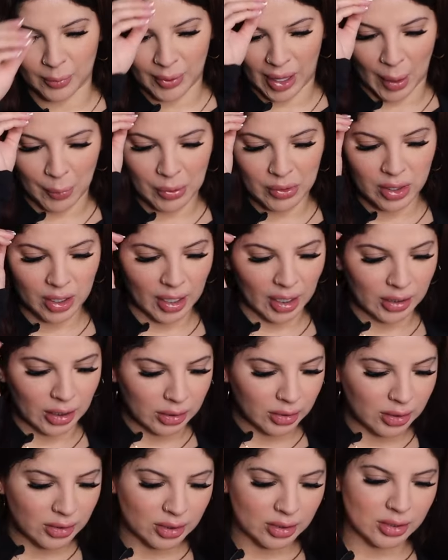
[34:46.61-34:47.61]
I'm happy that I
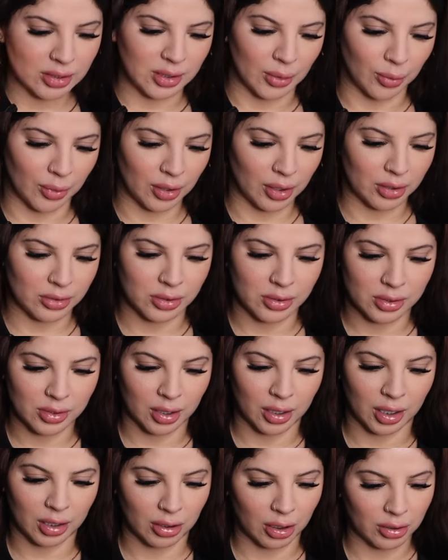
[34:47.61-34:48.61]
did this because I'm gonna just
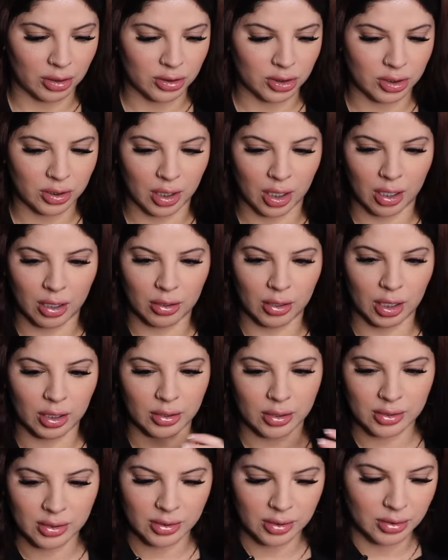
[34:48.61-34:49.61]
clean all this shit out. Like,
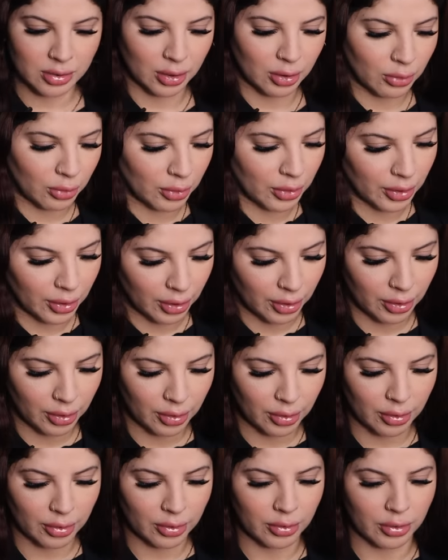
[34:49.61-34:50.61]
this doesn't go in
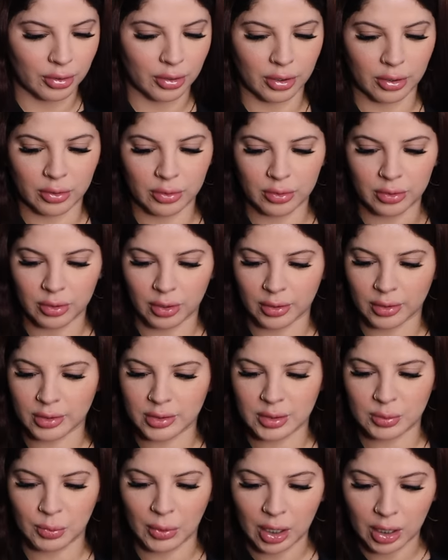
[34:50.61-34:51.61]
here, you know. All
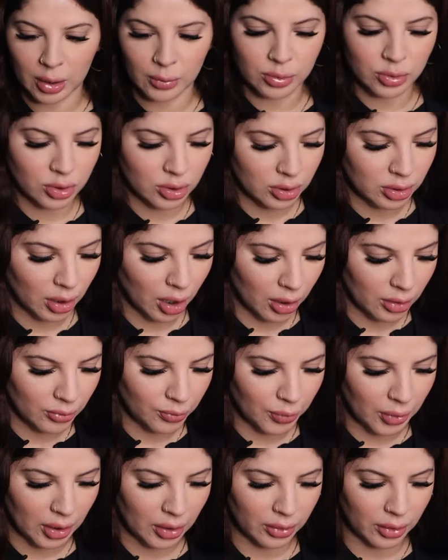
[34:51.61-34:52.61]
this makeup should not
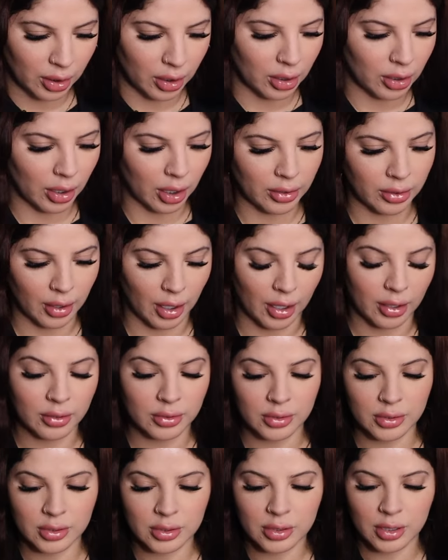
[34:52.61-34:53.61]
be in there like
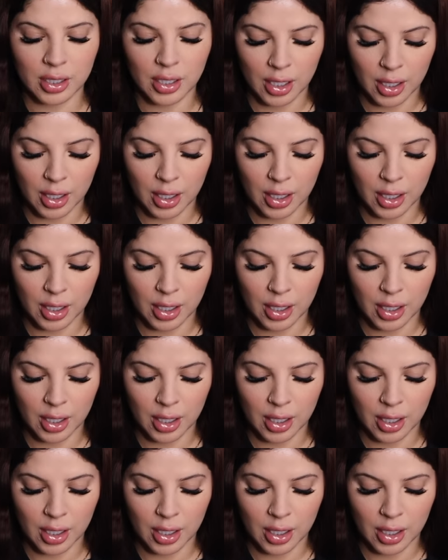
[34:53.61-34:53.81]
that.